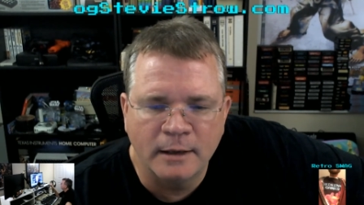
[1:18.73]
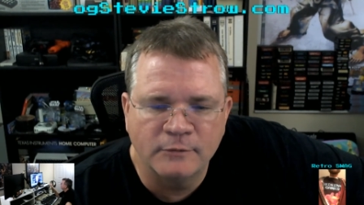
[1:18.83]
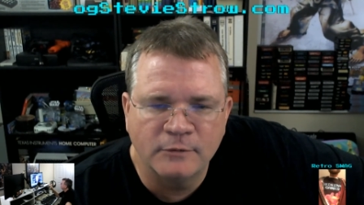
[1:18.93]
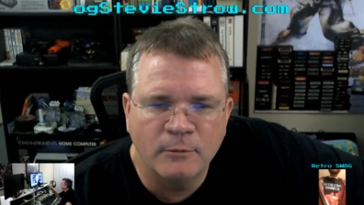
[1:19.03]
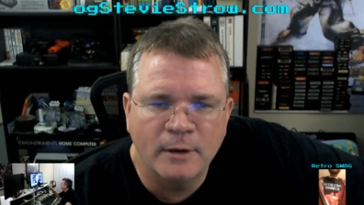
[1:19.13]
And
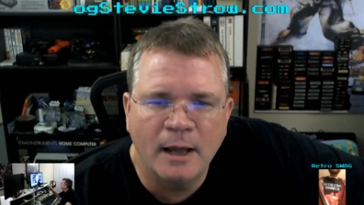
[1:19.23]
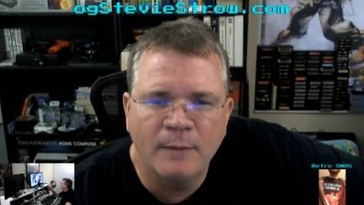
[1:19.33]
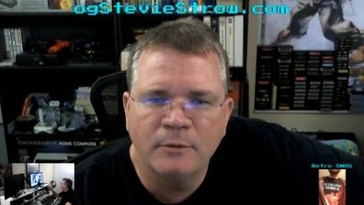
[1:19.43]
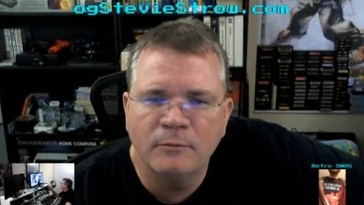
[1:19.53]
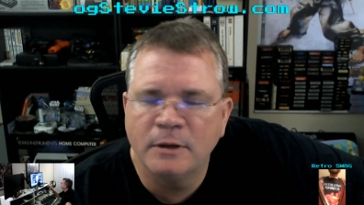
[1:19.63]
so what
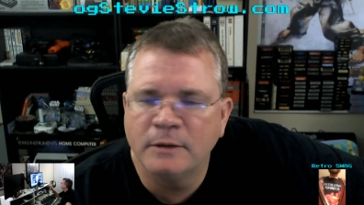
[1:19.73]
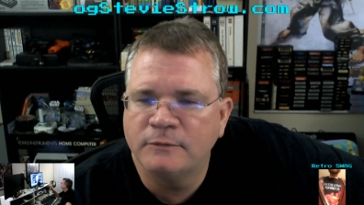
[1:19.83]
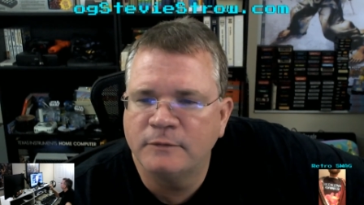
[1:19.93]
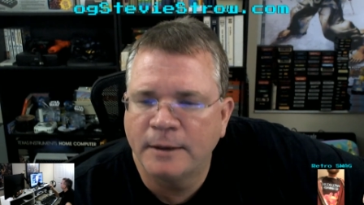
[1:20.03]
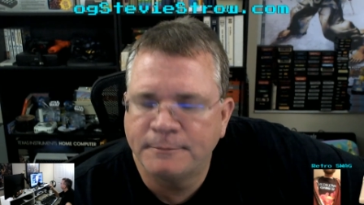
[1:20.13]
happened
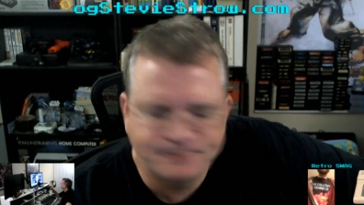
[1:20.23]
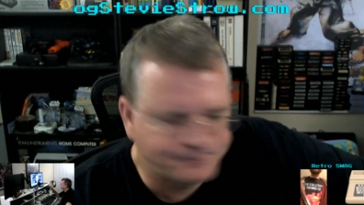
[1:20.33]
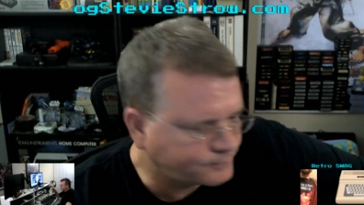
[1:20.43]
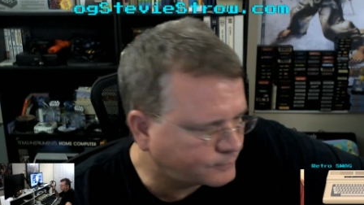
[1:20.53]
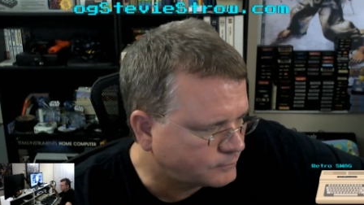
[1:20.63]
was
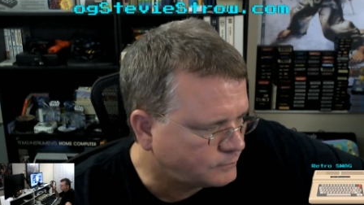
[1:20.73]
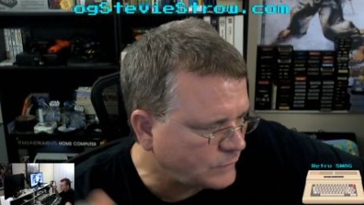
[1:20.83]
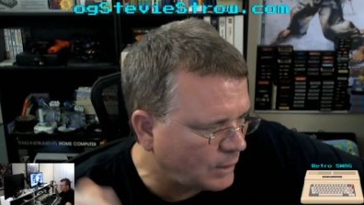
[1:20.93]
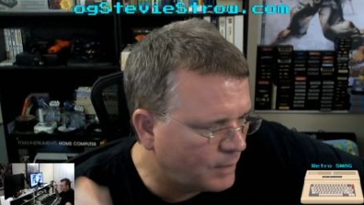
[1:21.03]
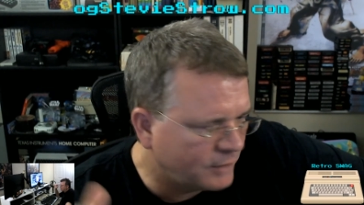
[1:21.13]

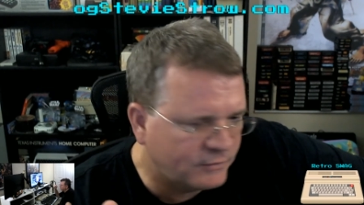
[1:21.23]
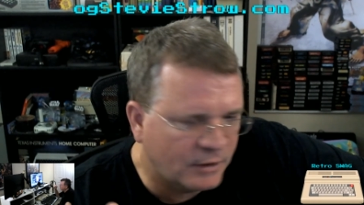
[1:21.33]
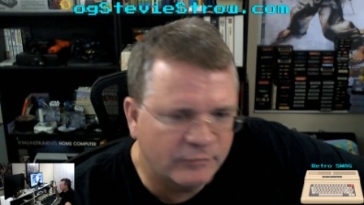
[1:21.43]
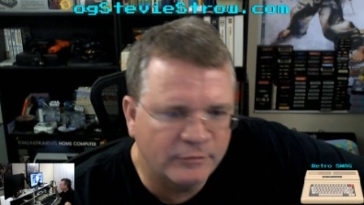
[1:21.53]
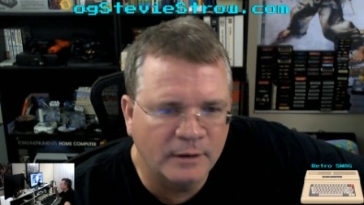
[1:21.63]

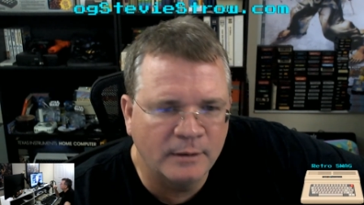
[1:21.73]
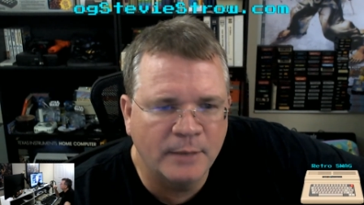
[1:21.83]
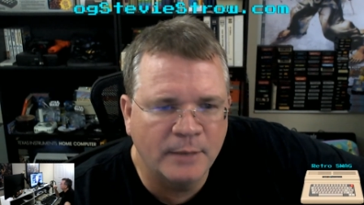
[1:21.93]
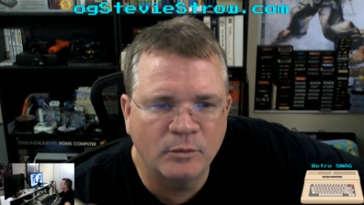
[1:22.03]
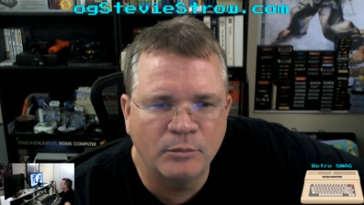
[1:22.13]
myself and
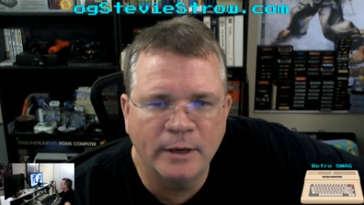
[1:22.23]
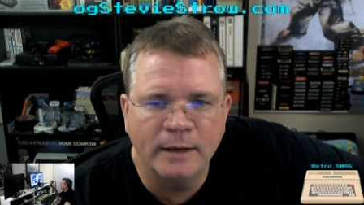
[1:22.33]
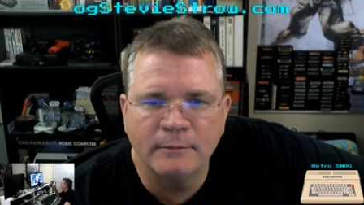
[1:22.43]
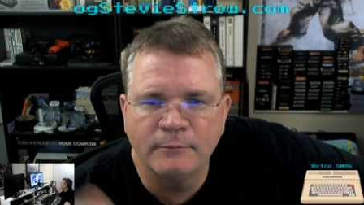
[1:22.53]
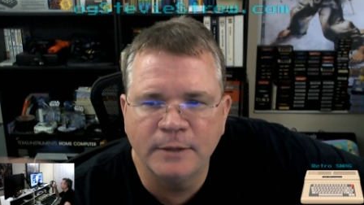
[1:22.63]
Michael
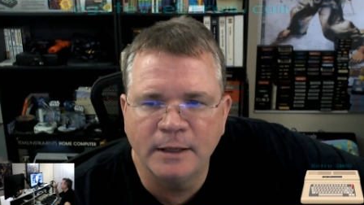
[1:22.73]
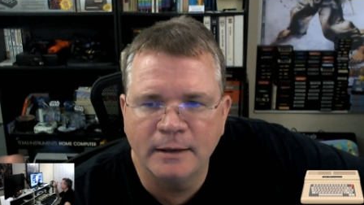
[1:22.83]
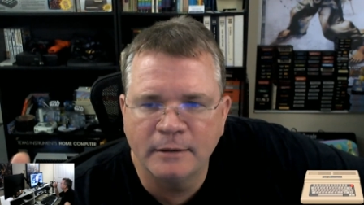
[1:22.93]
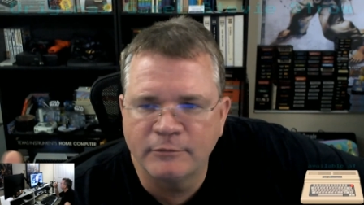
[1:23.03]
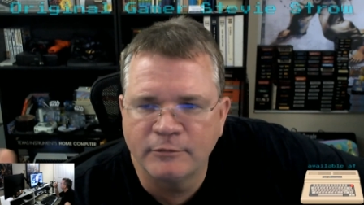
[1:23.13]
Brant, we
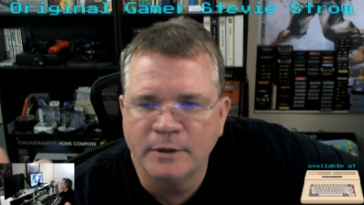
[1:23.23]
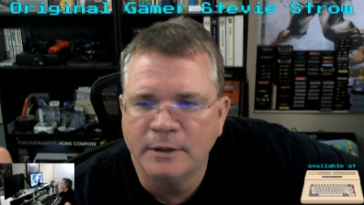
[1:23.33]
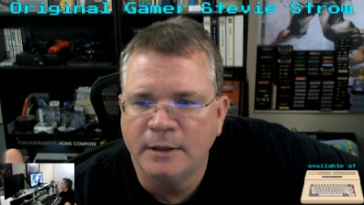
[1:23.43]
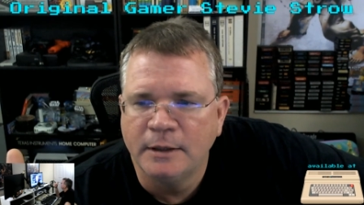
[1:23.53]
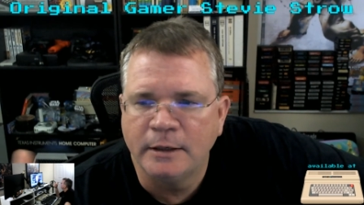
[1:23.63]
kind of
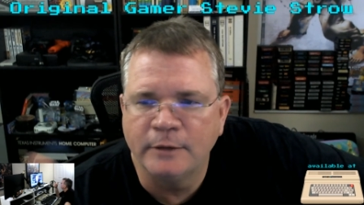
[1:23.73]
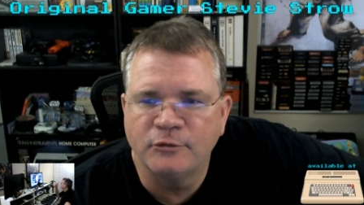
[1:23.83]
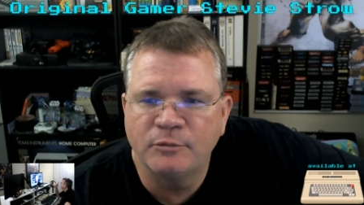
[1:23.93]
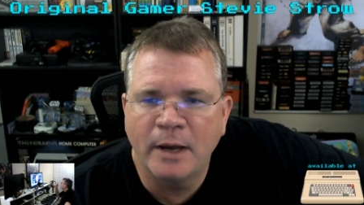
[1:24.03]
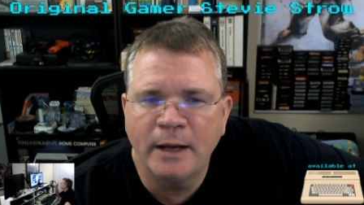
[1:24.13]

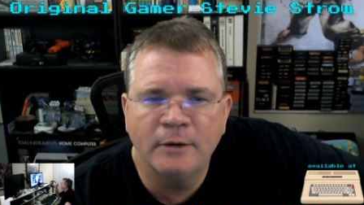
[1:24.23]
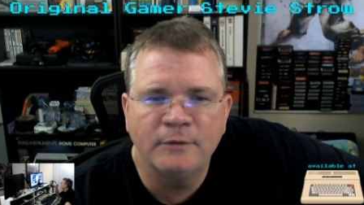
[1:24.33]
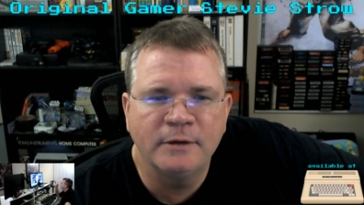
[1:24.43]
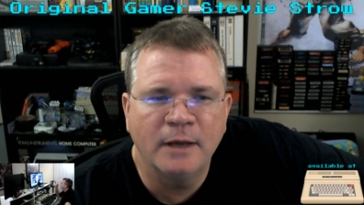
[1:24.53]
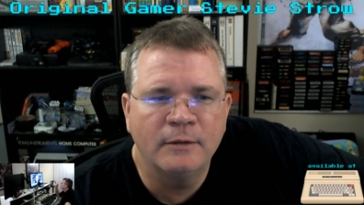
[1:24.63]

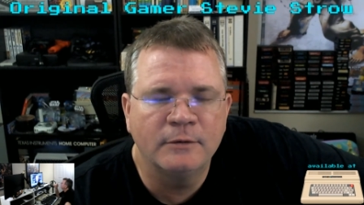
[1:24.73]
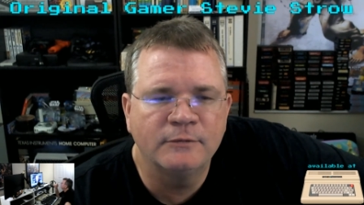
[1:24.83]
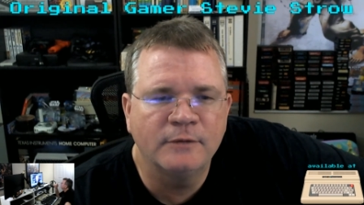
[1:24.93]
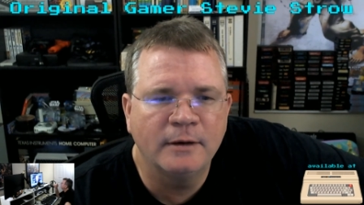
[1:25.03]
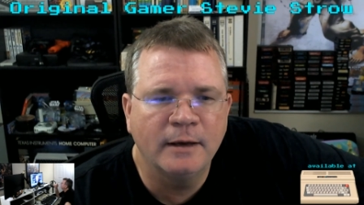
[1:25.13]
conspired together
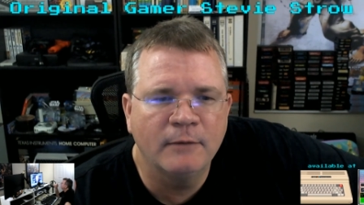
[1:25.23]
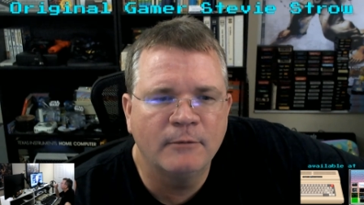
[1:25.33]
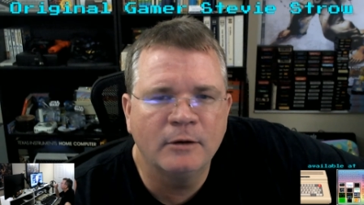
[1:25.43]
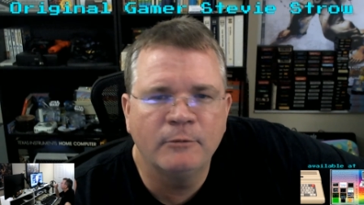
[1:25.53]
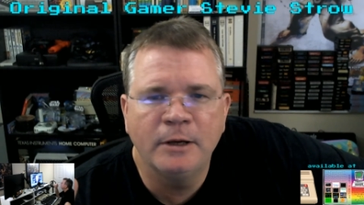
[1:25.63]
saying, hey,
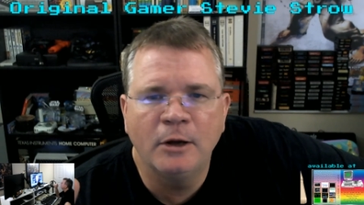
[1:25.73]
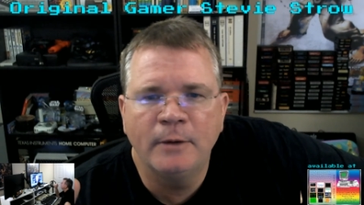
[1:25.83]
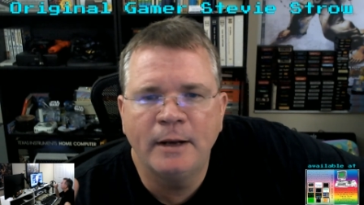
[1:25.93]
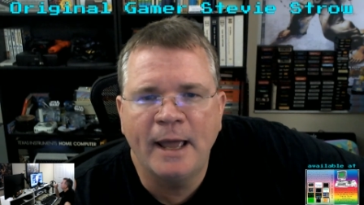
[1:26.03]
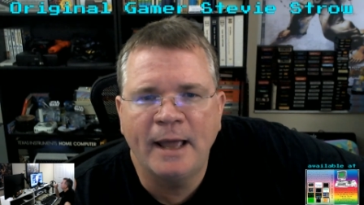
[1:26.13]
why don't we go
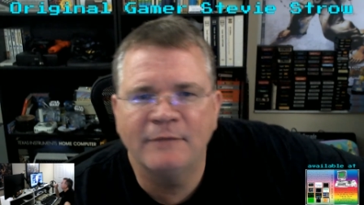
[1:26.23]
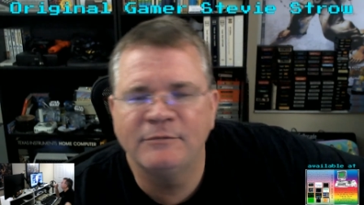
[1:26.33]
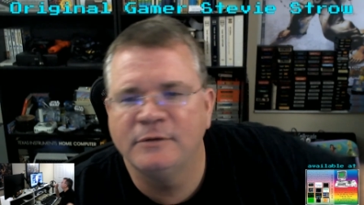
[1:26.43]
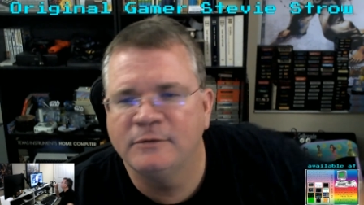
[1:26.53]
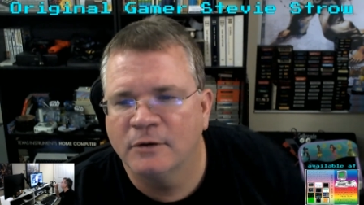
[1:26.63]
in
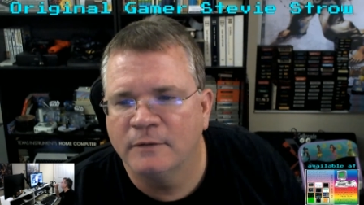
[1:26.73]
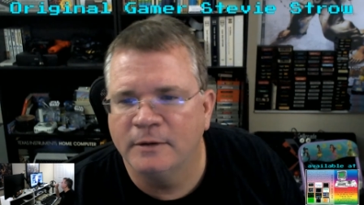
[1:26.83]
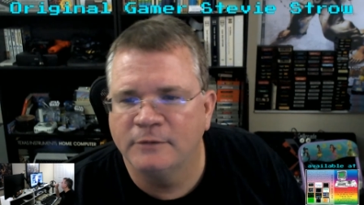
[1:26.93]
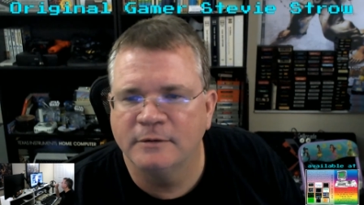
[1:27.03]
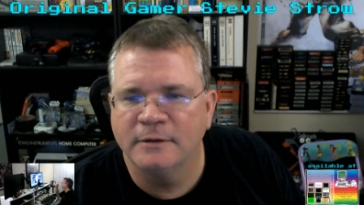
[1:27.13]
halvesies on
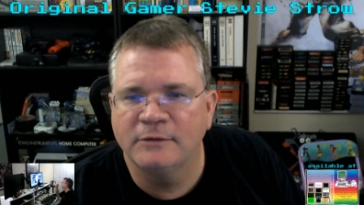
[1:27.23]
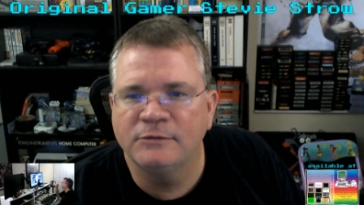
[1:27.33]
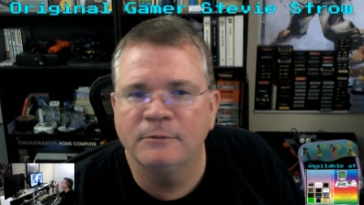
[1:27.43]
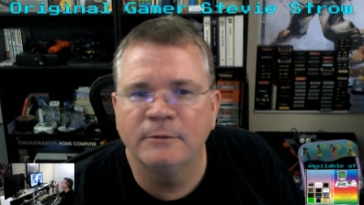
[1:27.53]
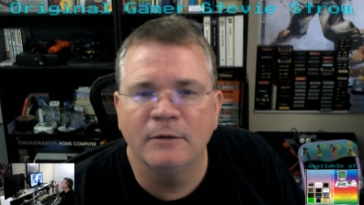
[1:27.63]
this and let's
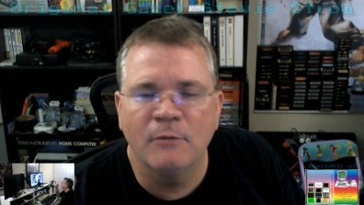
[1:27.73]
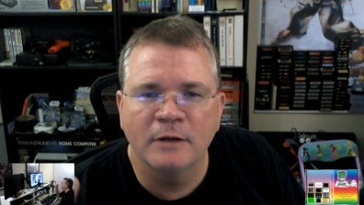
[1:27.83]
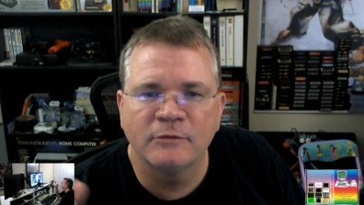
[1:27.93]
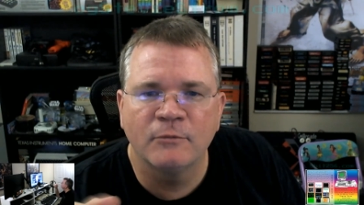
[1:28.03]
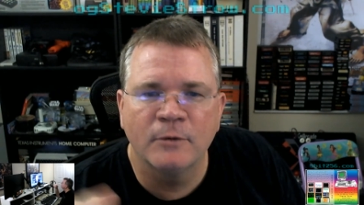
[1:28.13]
see what he
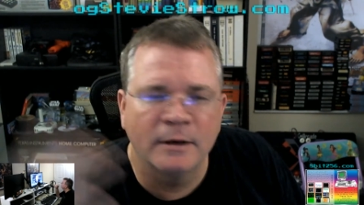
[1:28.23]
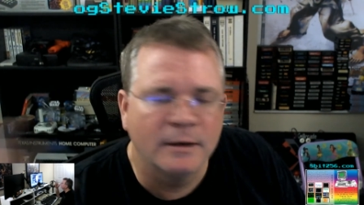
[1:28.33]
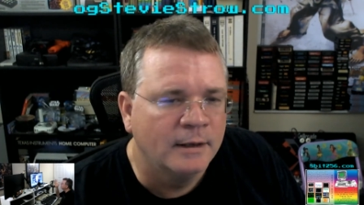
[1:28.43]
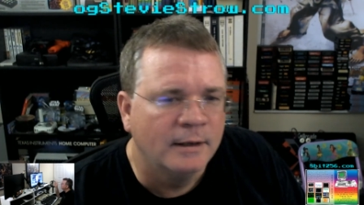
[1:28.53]
wants for it.